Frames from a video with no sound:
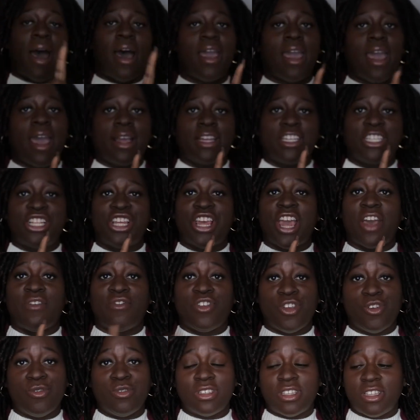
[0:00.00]
I actually
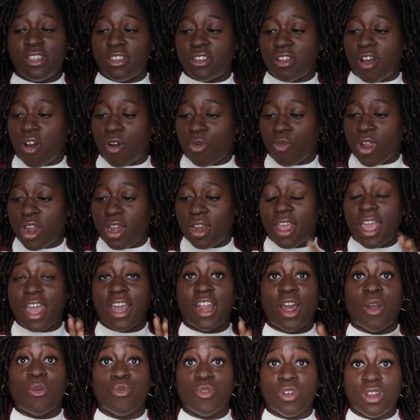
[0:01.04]
have used this already
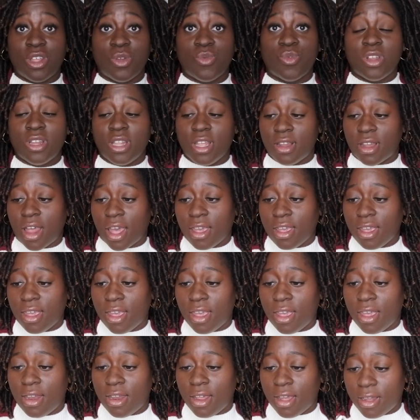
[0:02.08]
and I really, really like
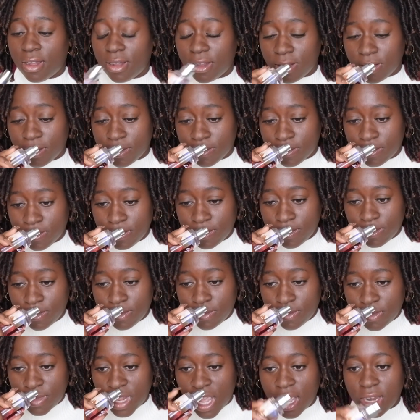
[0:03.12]
it. Um,
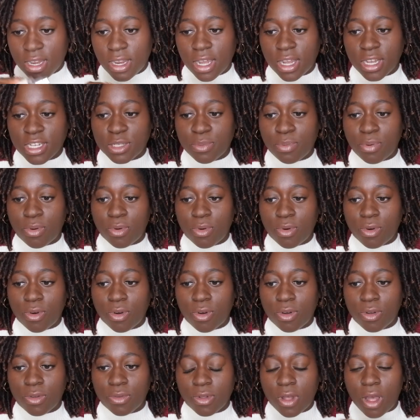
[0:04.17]
it does
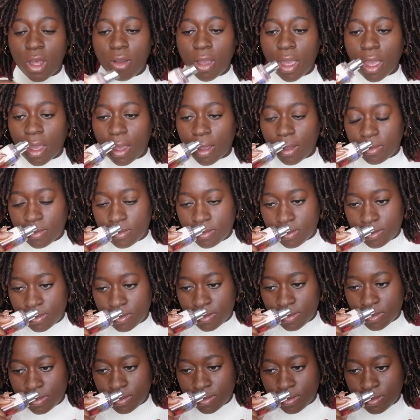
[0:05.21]
pull, okay,
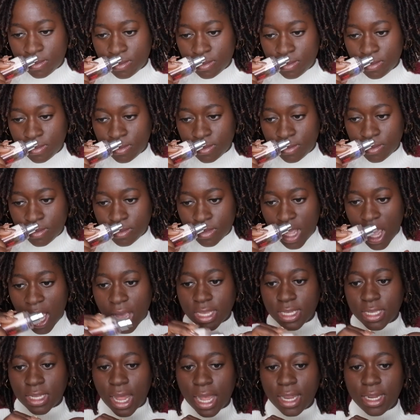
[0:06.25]

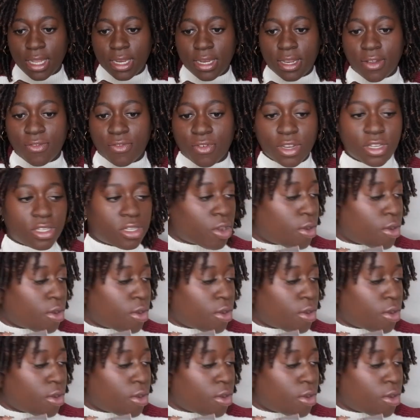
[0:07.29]
it's slightly different.